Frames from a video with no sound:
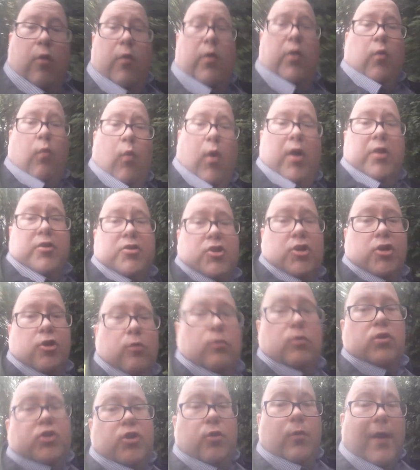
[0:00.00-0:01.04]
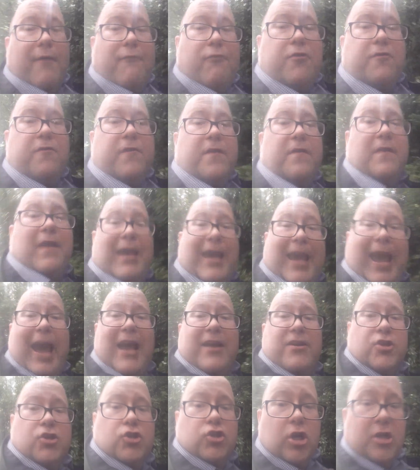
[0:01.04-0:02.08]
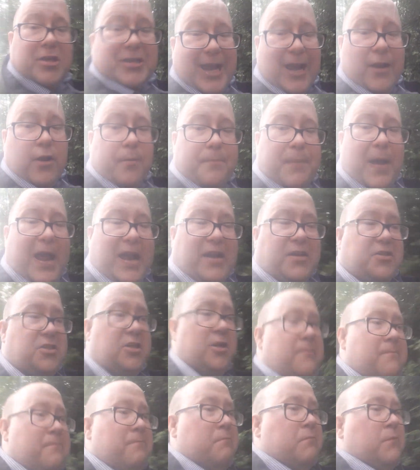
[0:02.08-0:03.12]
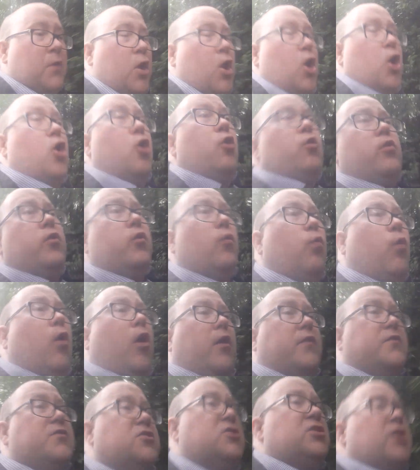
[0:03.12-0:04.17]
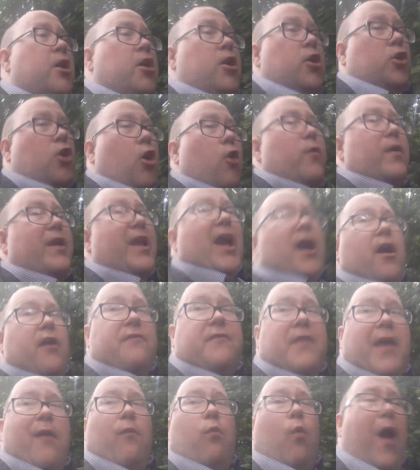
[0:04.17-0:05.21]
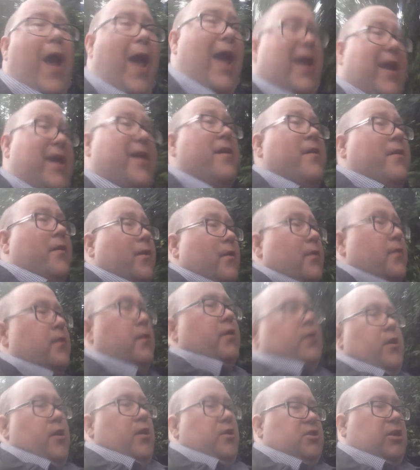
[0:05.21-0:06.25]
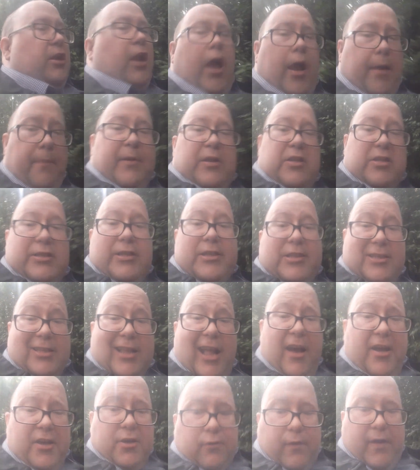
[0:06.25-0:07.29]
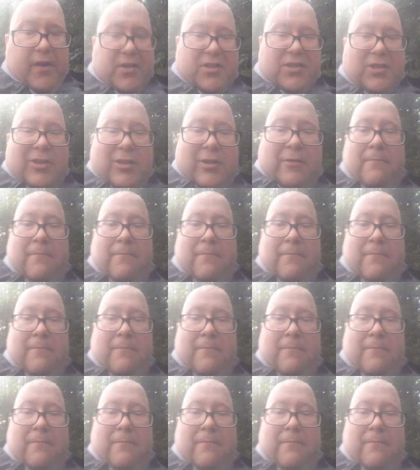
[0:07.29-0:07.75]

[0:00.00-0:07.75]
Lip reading: are the ones who will do everything they can to shut down debate? Who are the ones going out of their way to libelously slander us?